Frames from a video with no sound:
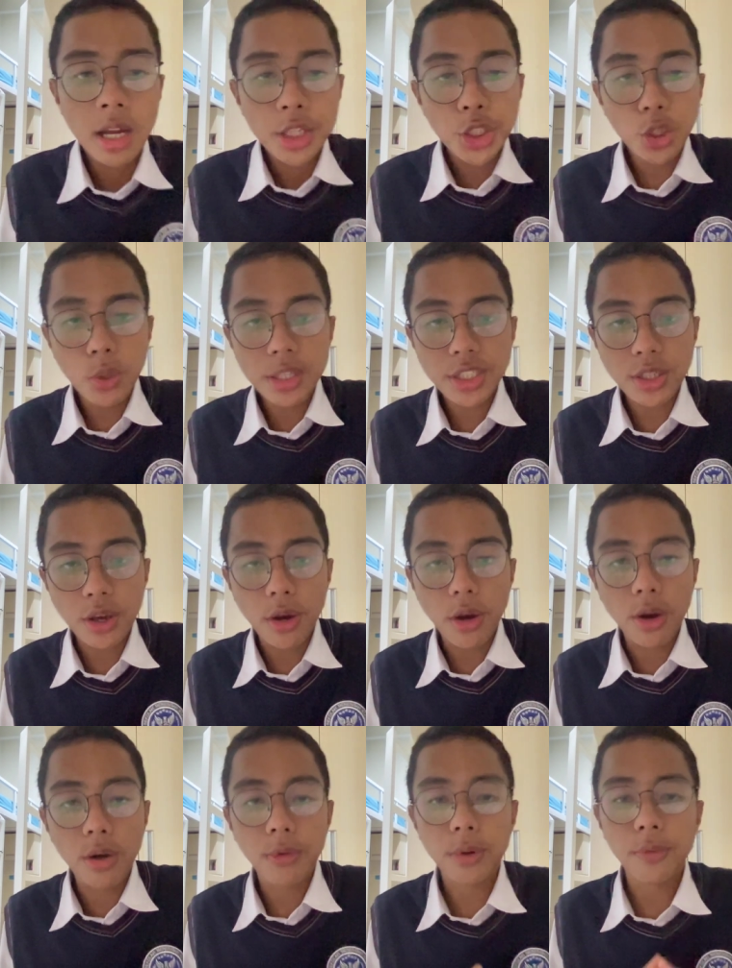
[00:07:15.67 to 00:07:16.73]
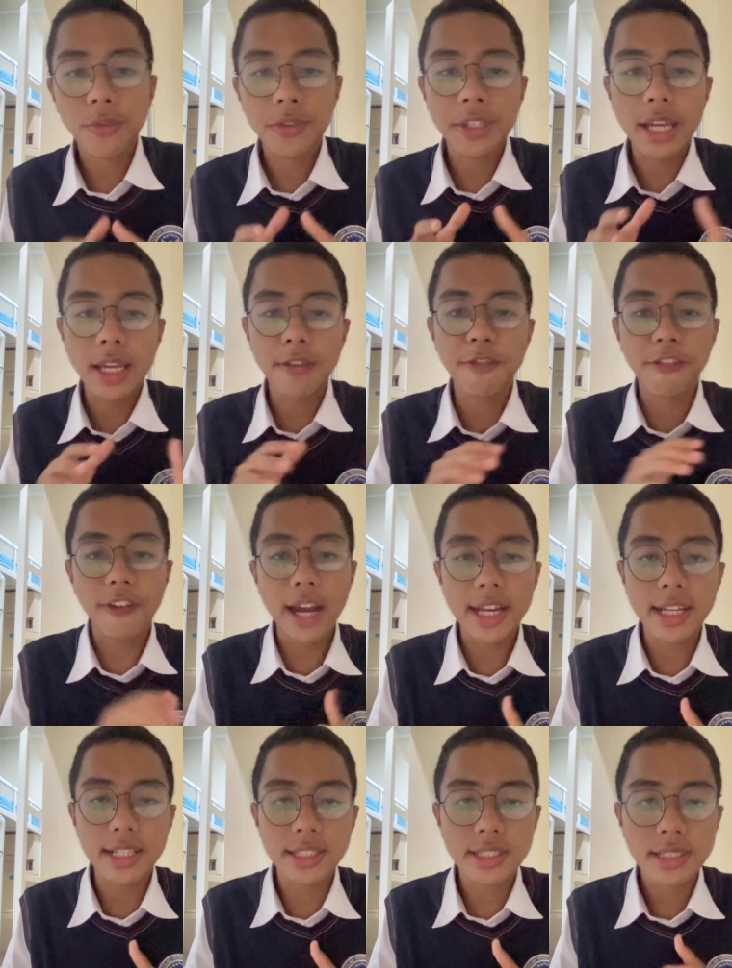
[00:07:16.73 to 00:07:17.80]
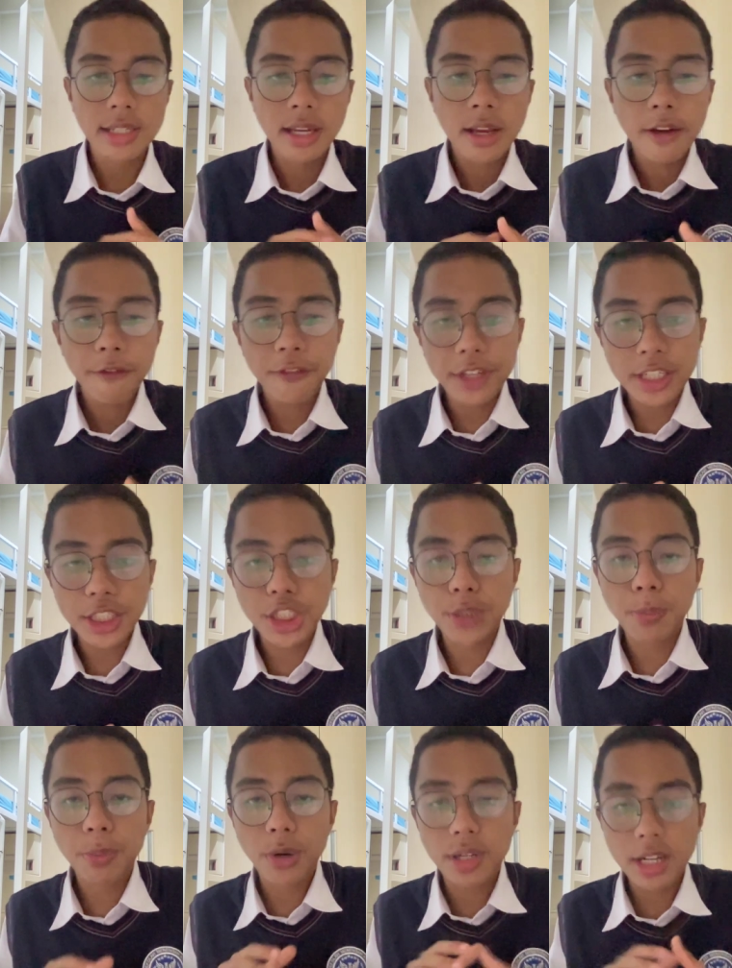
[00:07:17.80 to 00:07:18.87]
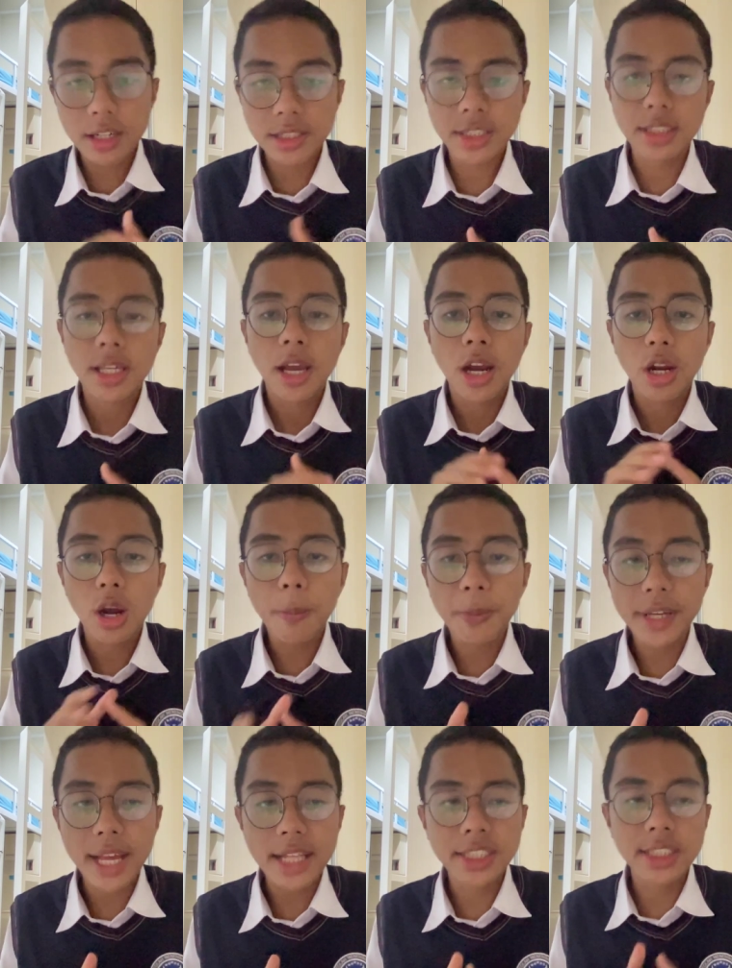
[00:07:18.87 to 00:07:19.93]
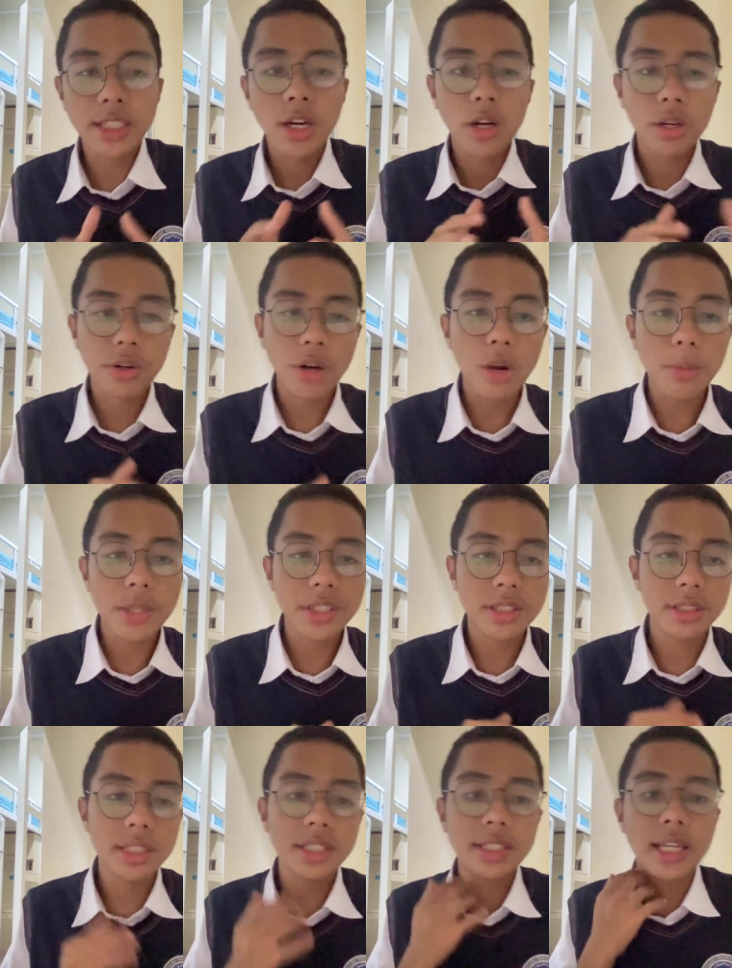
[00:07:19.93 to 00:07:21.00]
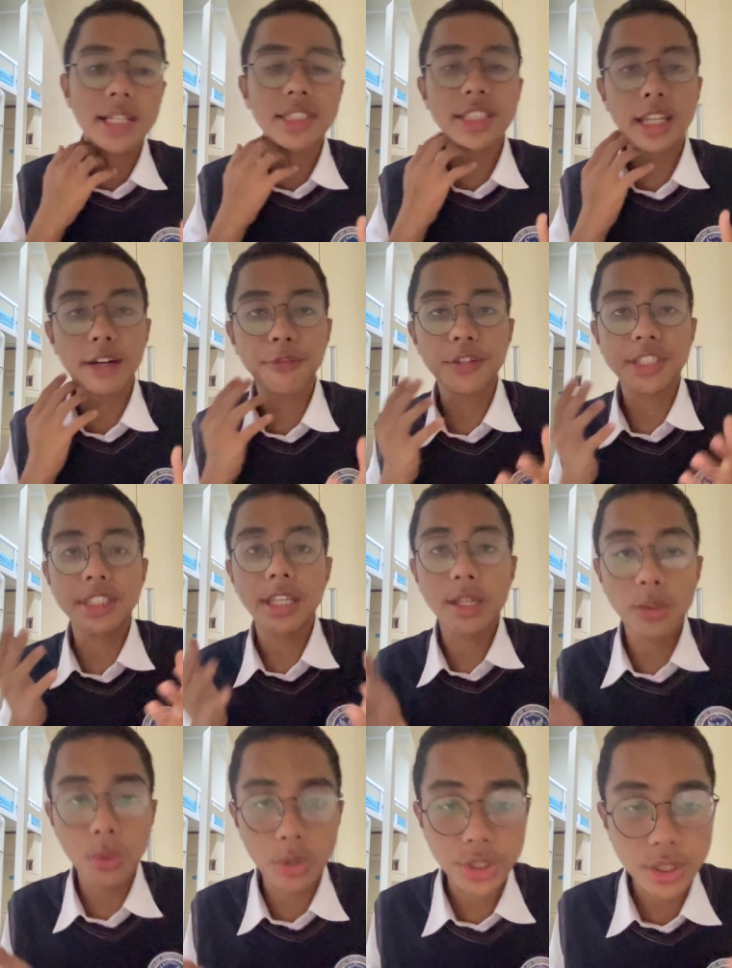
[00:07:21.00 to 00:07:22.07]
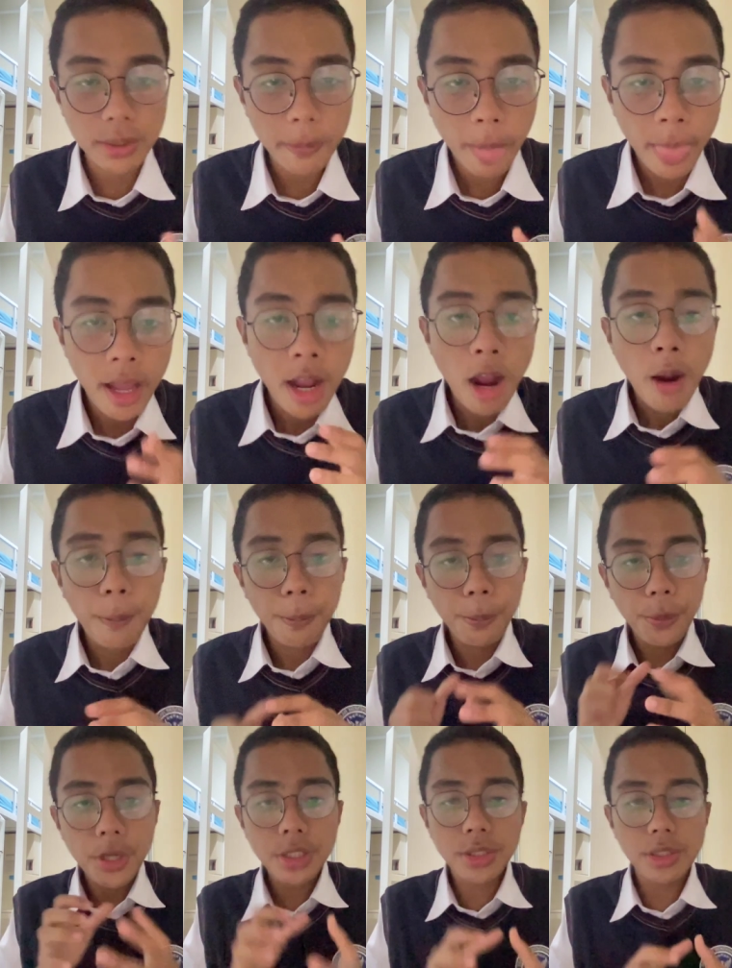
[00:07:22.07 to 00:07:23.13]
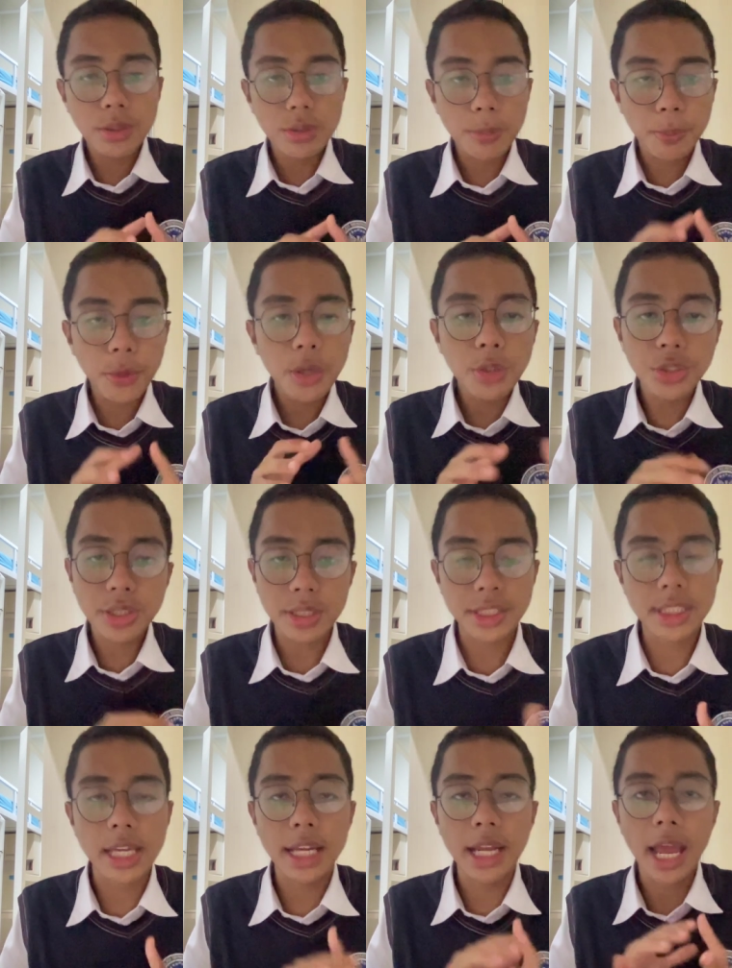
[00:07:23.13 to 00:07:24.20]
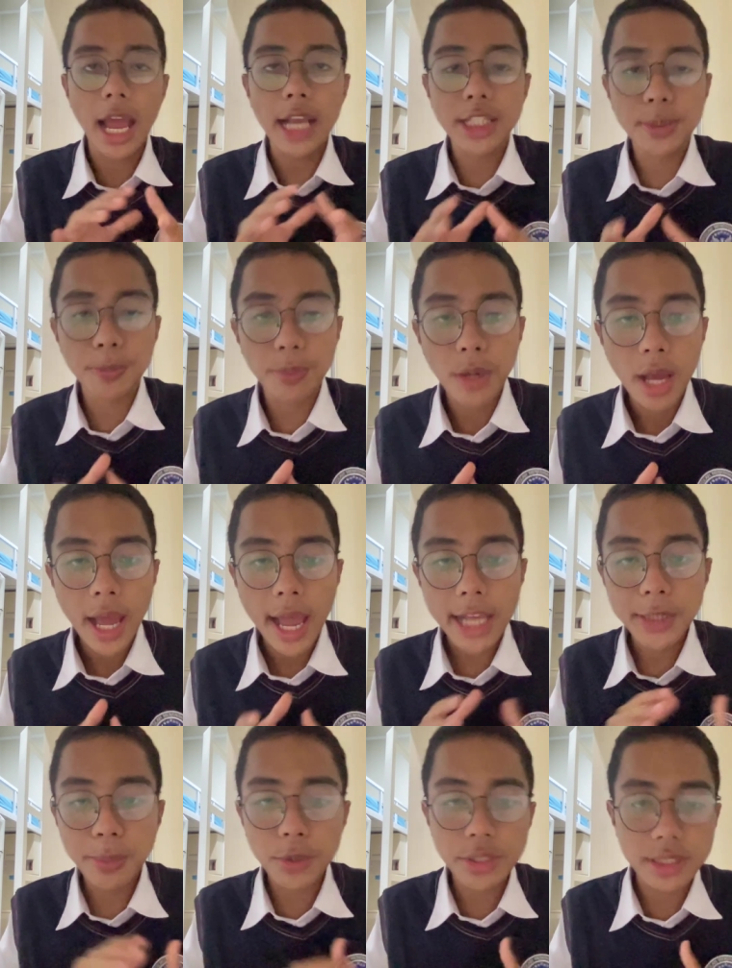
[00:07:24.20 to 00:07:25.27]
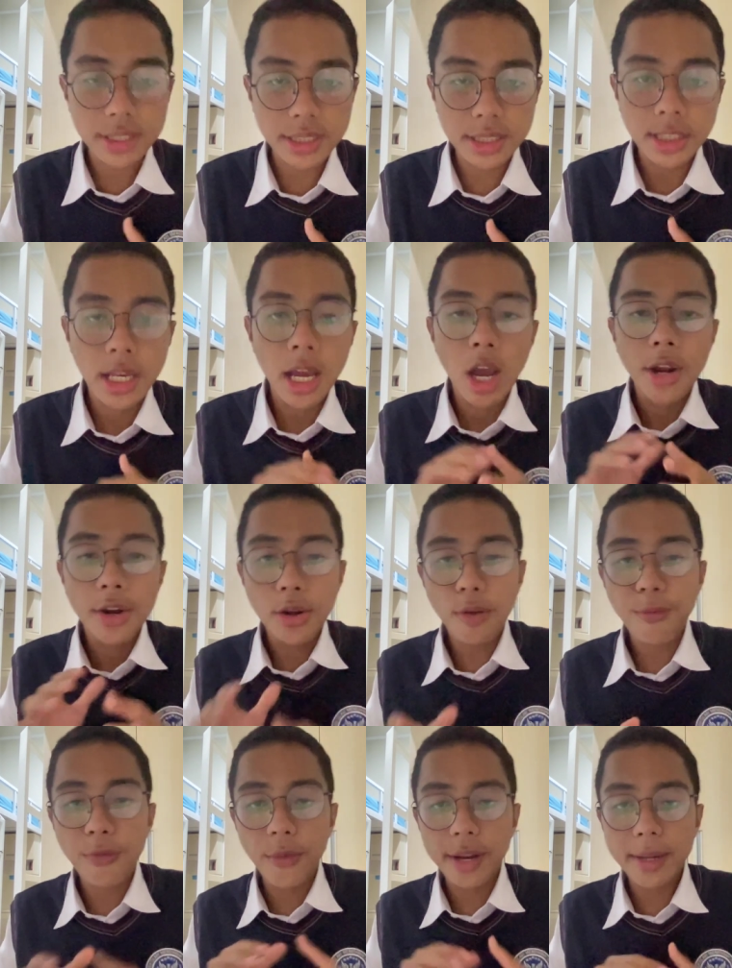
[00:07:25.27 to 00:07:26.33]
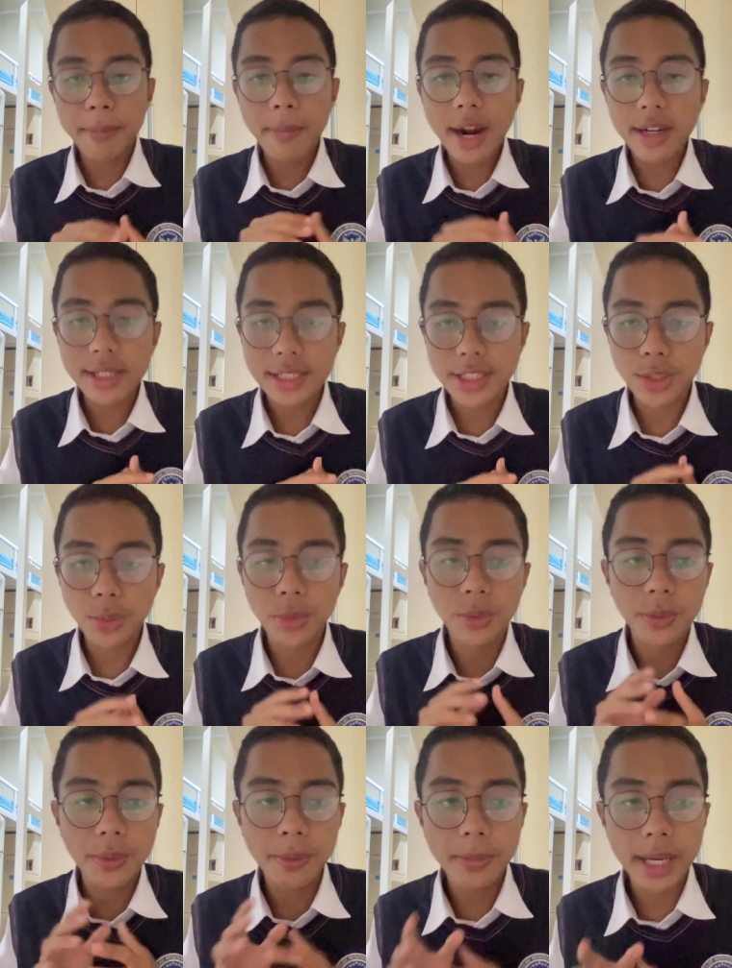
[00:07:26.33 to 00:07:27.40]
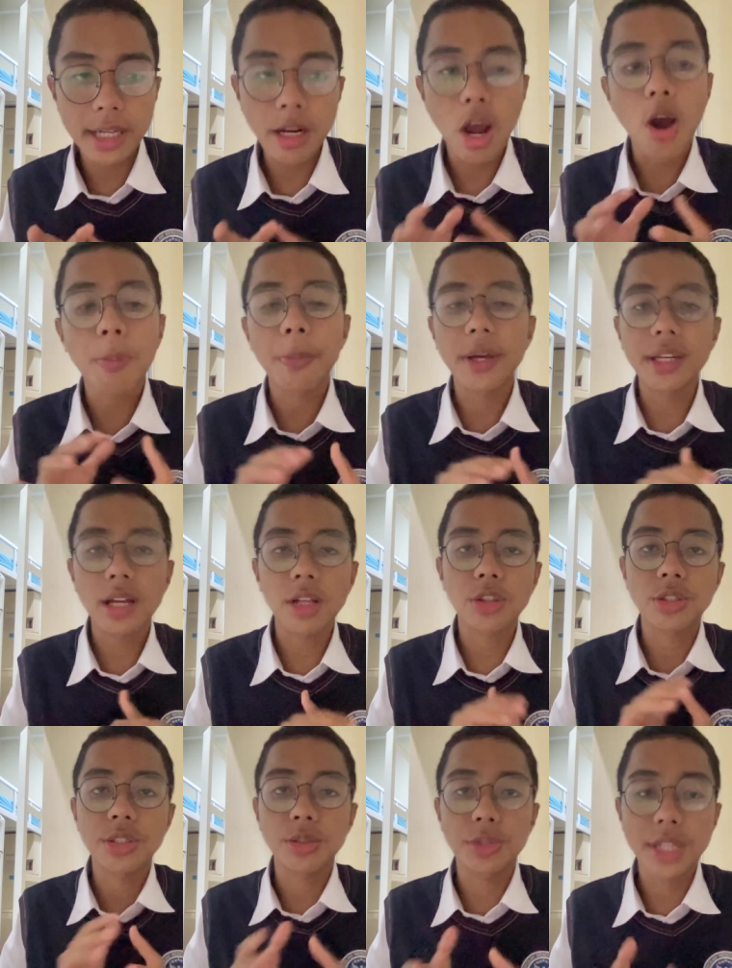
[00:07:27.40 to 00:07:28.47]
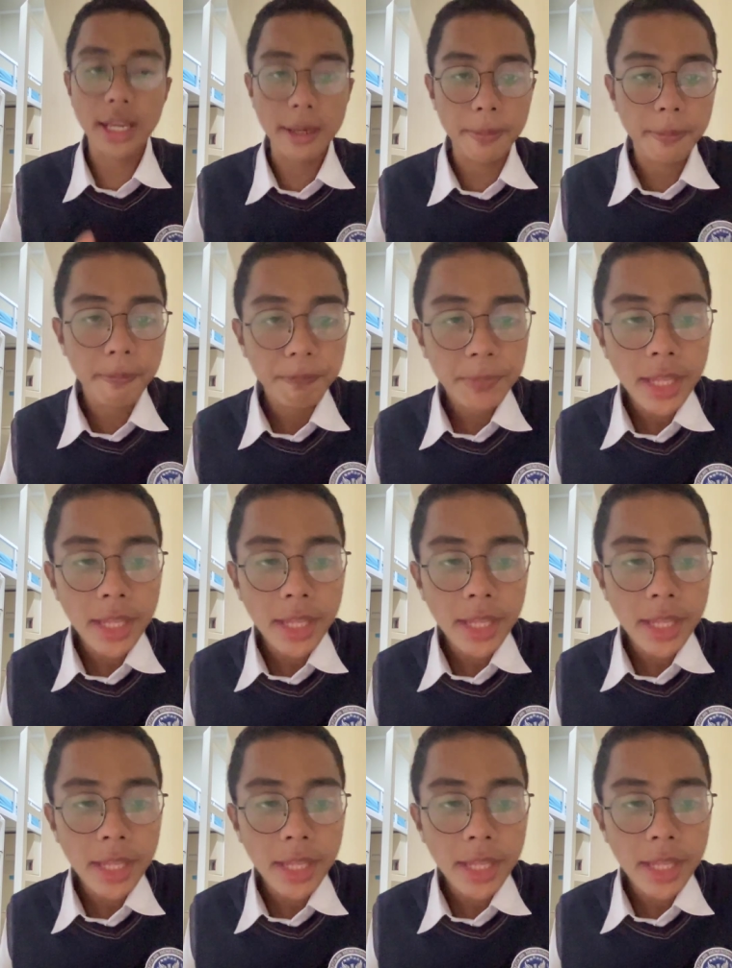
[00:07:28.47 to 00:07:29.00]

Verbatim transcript: choice over their finance, finished products, components, raw materials, and service they use. producers and exp exporters know foreign markets will remain open to them.